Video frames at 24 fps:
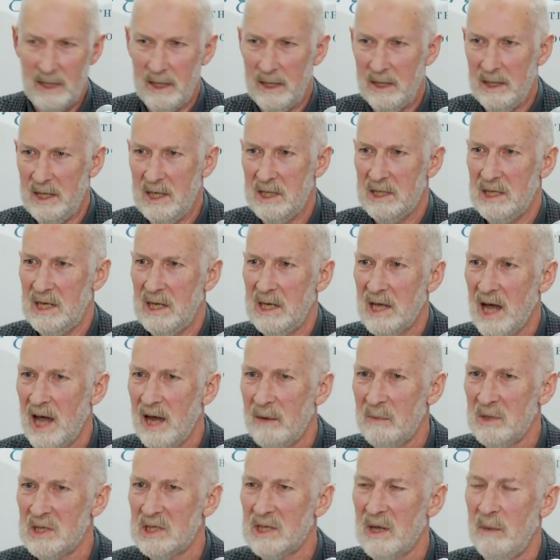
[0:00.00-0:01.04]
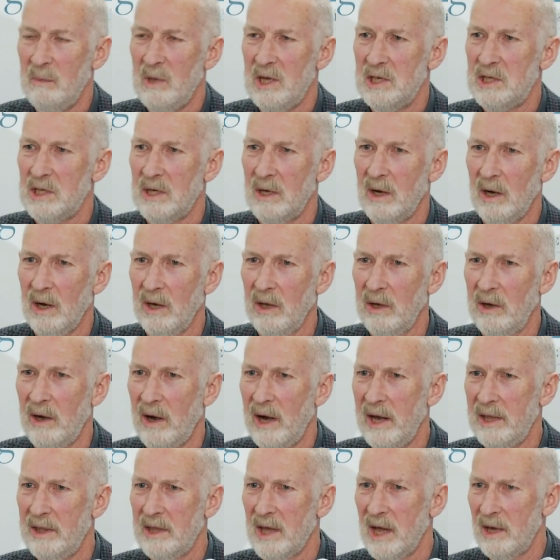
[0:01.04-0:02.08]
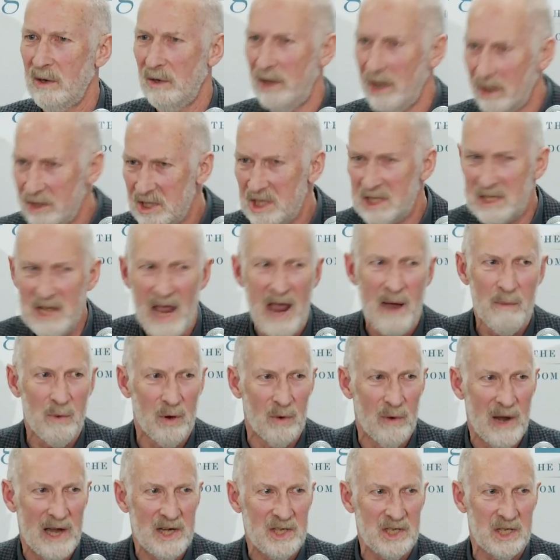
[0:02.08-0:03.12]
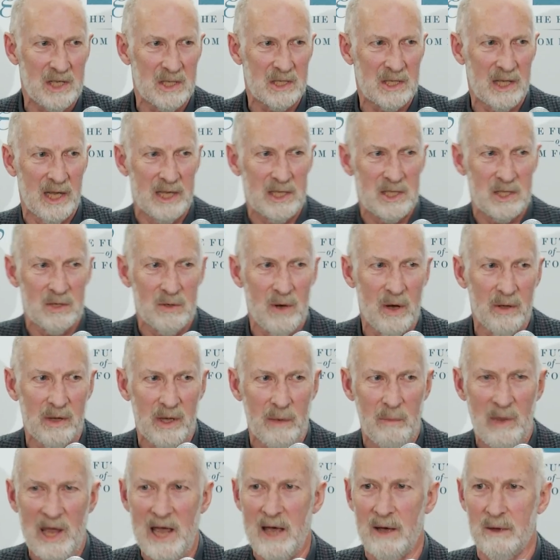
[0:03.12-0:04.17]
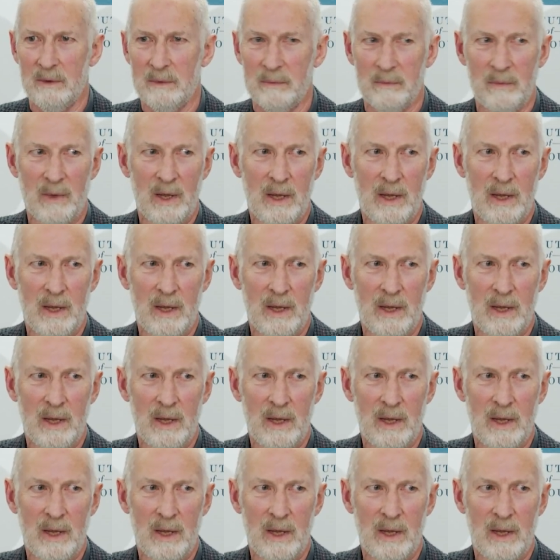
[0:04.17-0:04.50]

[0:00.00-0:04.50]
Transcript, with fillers: these economists I mentioned earlier had thought they're just aberrations. Let's throw them out.